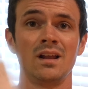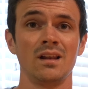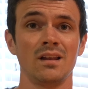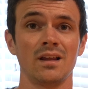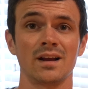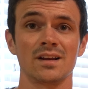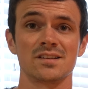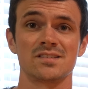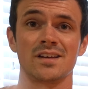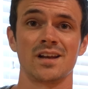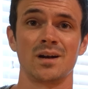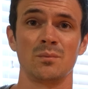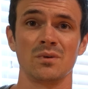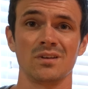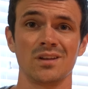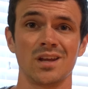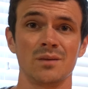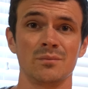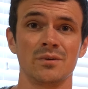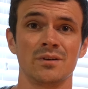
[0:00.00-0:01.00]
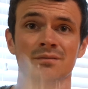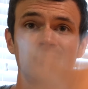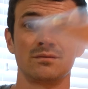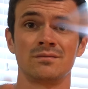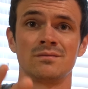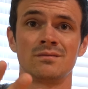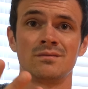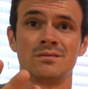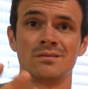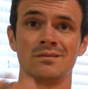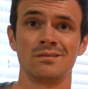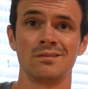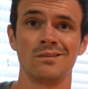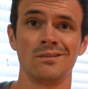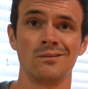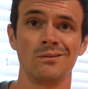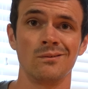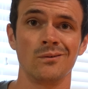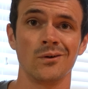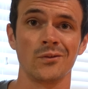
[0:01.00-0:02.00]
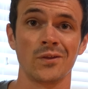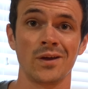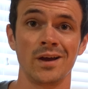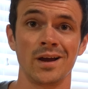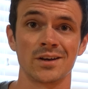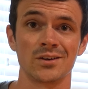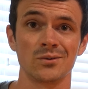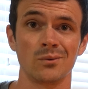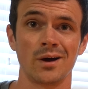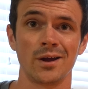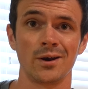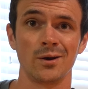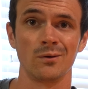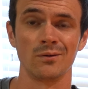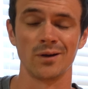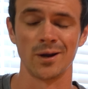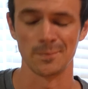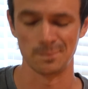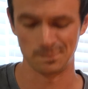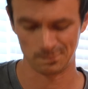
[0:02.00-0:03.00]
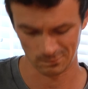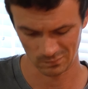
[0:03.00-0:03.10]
Like I said, I'm a layman. What the heck do I know, right?